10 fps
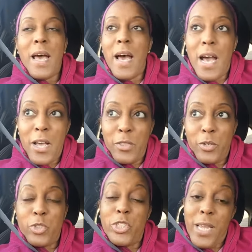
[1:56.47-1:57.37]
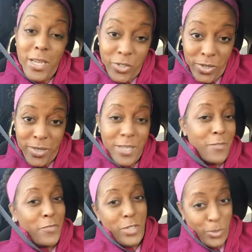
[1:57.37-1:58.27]
either changes and
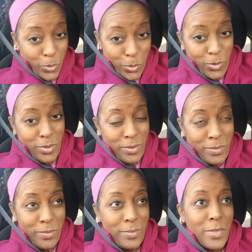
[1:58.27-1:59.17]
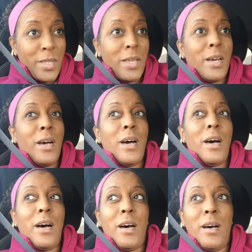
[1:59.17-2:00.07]
fizzles
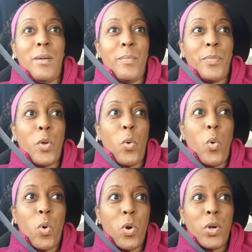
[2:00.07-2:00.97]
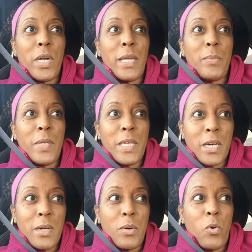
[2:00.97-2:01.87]
um, or it
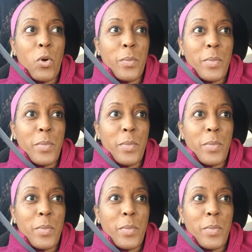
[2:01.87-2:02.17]
become or it